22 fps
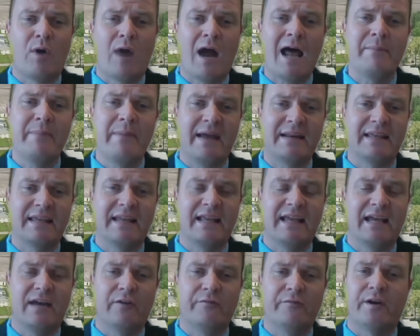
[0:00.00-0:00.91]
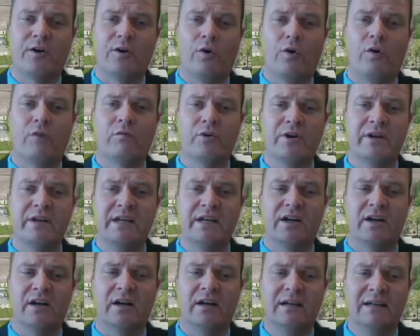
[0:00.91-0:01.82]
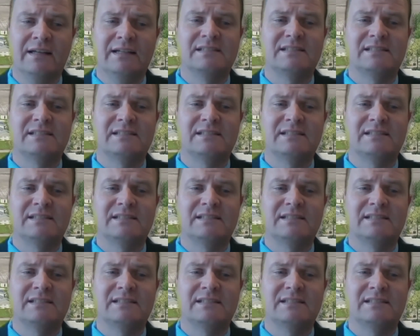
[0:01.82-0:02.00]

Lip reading: broadband getting out there over a year.